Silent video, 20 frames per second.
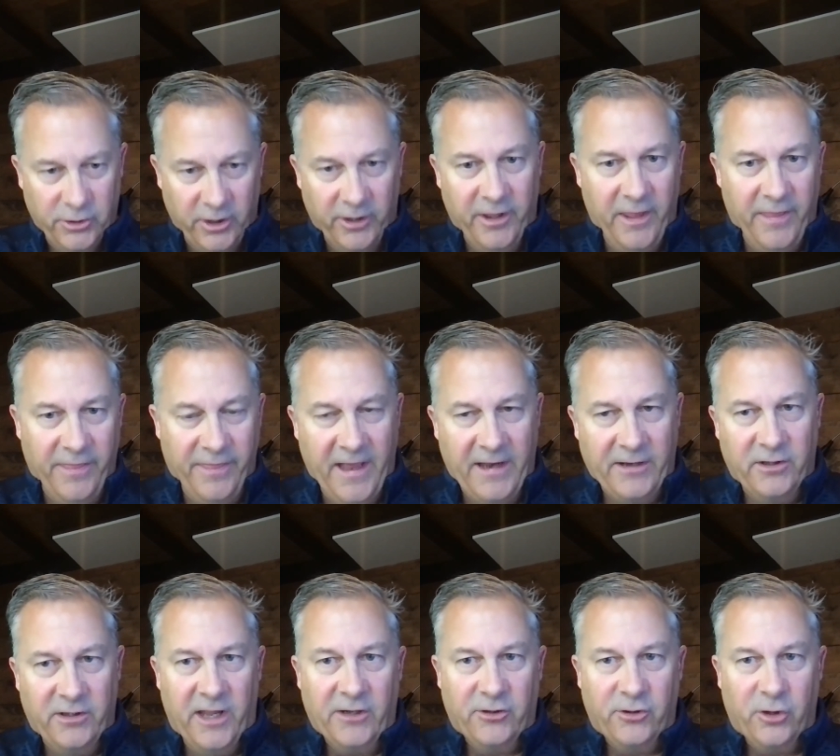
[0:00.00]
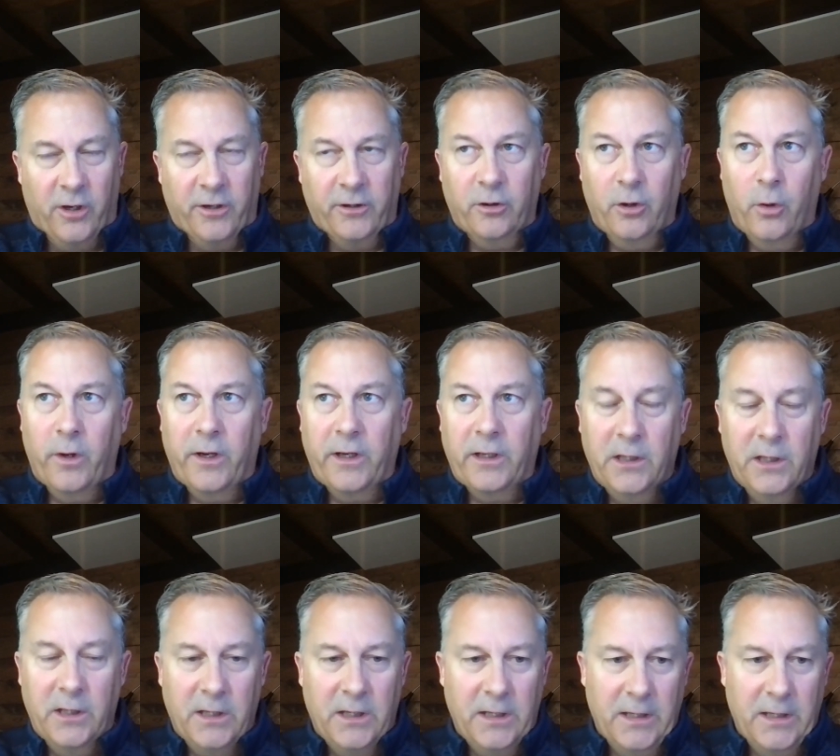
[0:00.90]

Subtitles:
So that's ongoing.